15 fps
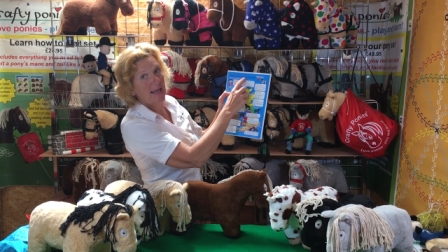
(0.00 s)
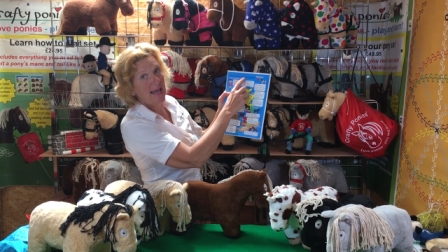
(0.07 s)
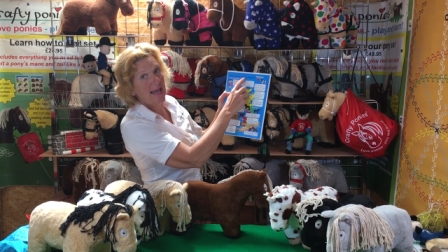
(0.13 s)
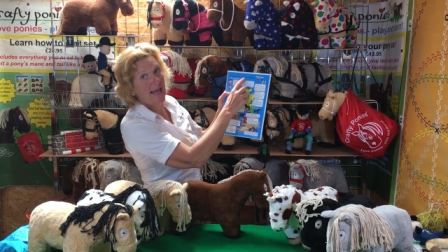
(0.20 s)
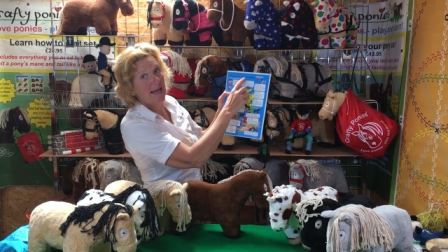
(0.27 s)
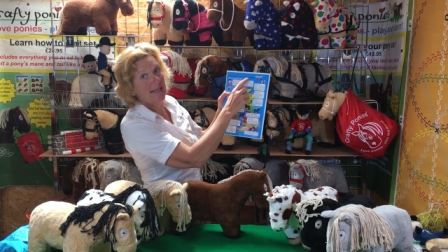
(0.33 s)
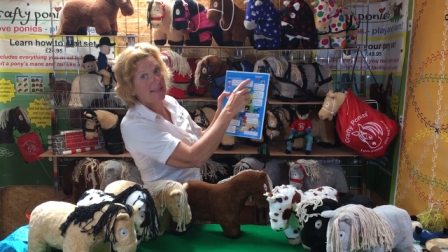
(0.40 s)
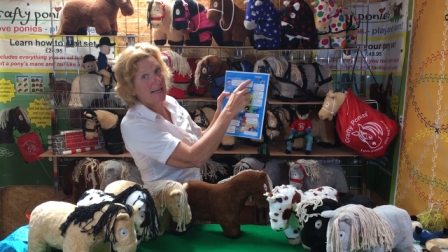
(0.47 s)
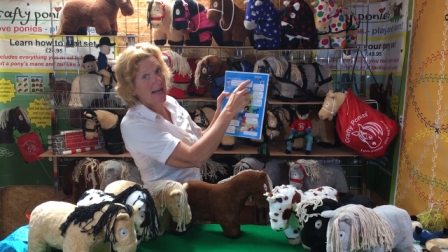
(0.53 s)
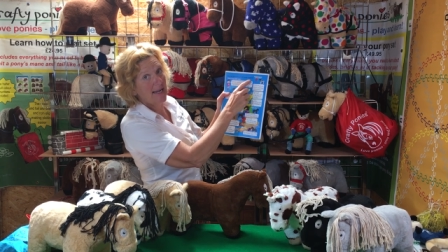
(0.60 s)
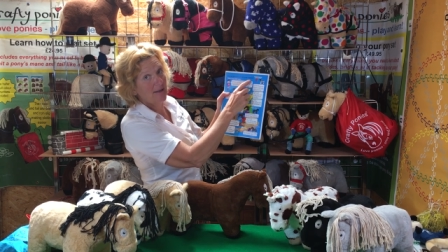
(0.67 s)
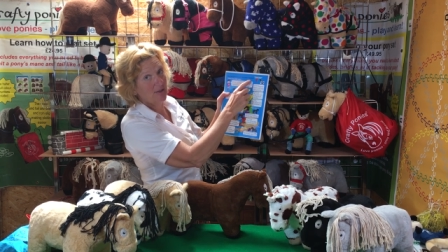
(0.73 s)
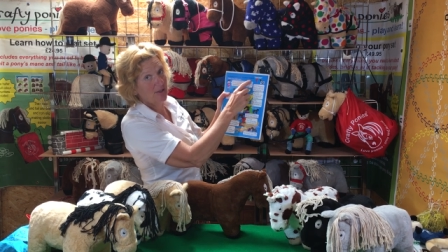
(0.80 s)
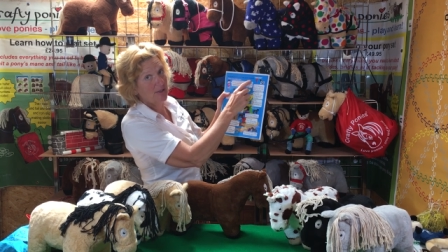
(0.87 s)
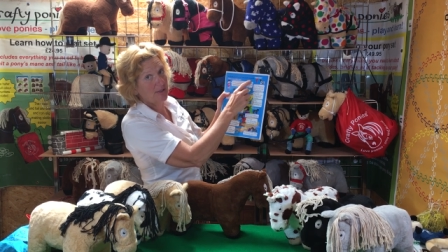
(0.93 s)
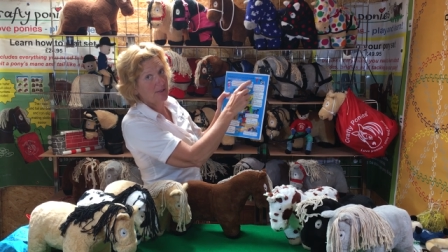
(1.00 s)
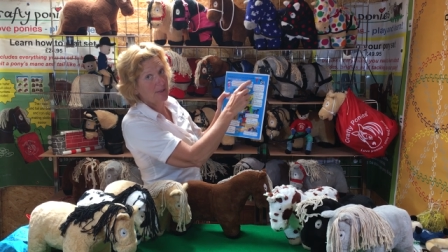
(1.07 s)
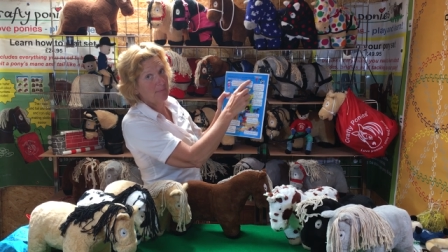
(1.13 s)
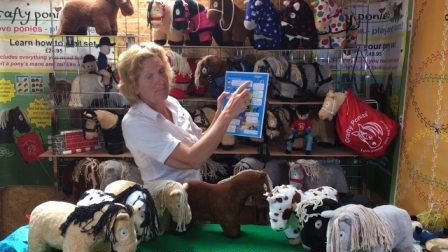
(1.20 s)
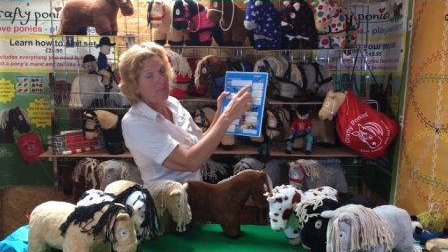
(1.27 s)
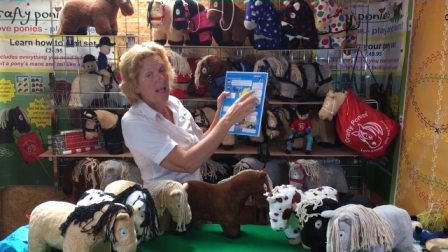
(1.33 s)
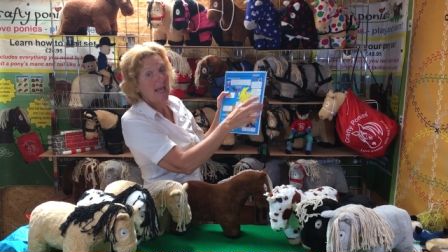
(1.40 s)
UK and Ireland.
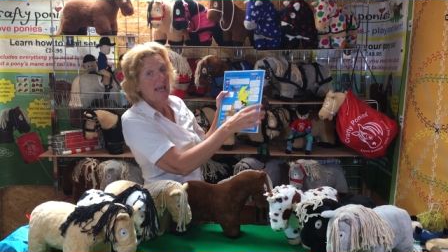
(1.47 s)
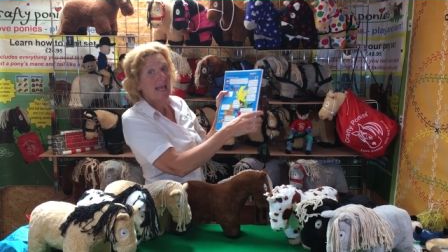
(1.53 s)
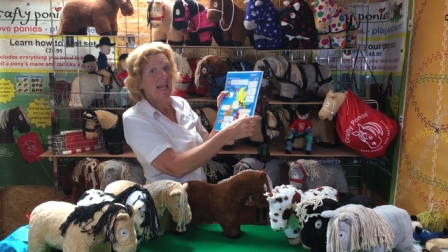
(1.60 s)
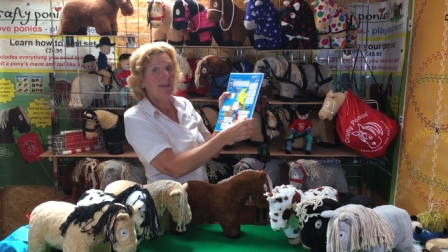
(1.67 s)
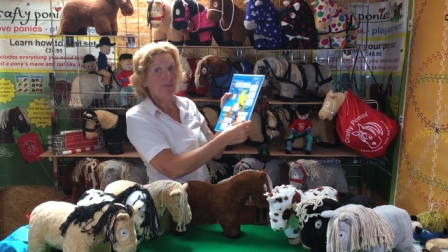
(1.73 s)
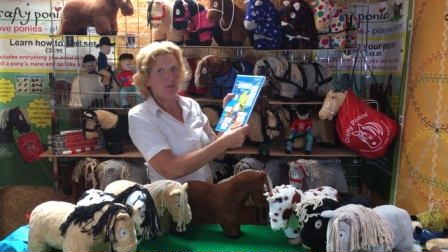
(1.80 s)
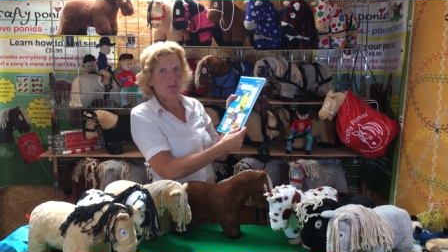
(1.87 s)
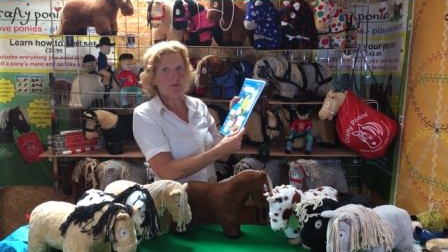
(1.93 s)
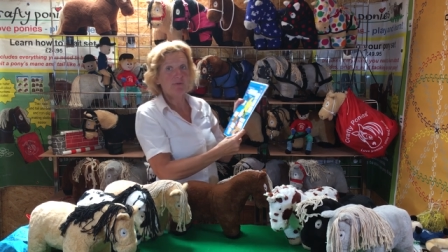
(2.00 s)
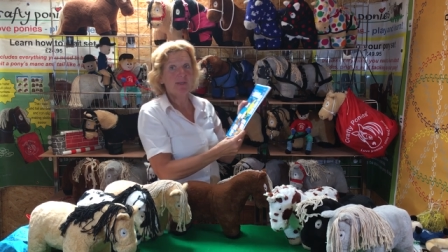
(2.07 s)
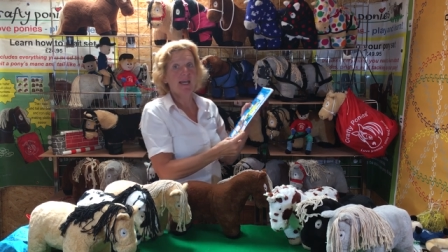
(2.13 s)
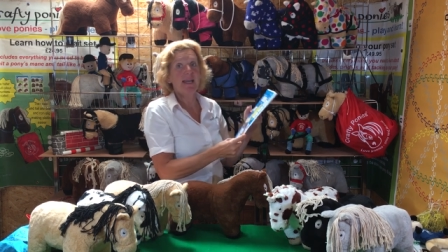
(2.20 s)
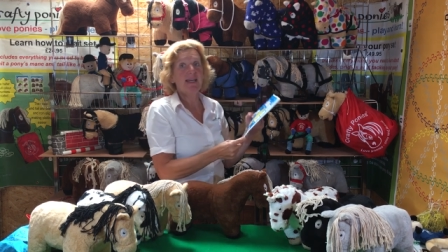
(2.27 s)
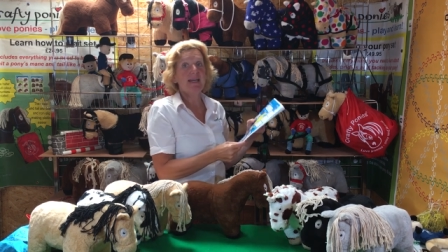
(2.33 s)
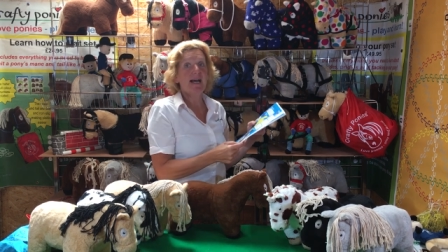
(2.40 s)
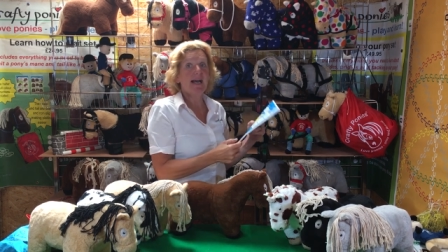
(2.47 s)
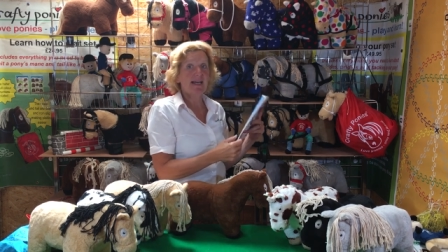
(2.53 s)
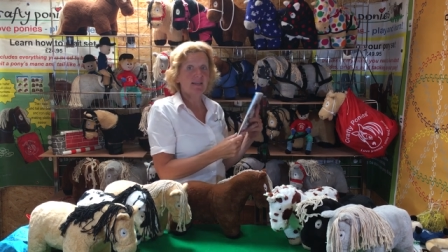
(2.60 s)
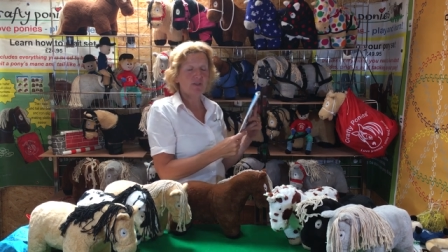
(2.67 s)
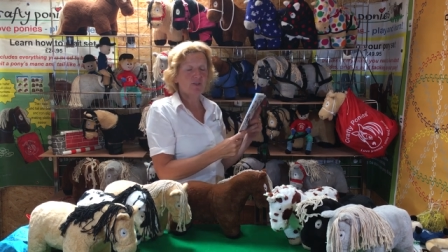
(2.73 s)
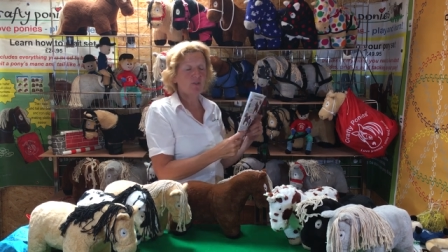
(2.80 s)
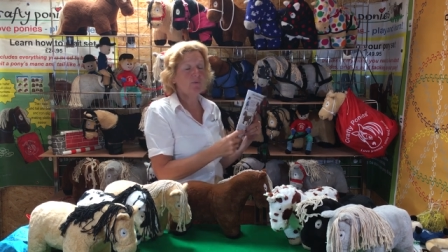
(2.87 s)
In the UK and
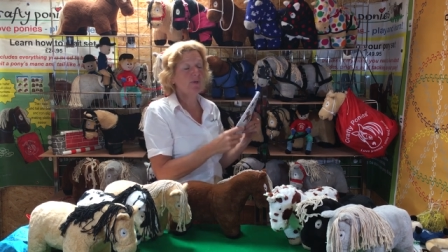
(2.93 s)
Ireland,